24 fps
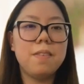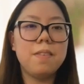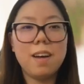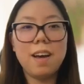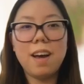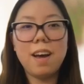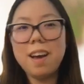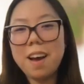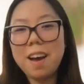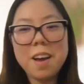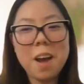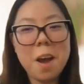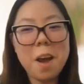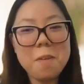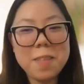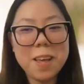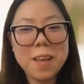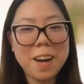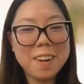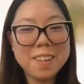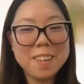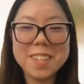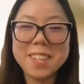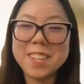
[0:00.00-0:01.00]
I hope that
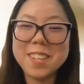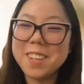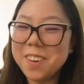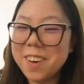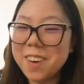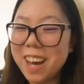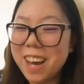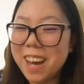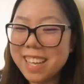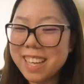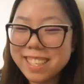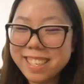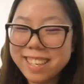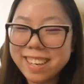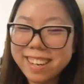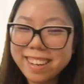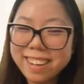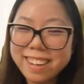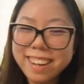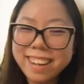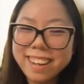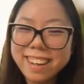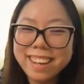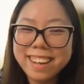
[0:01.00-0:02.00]
answers your
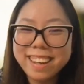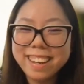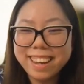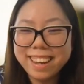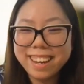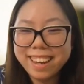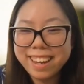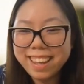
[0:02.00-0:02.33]
question.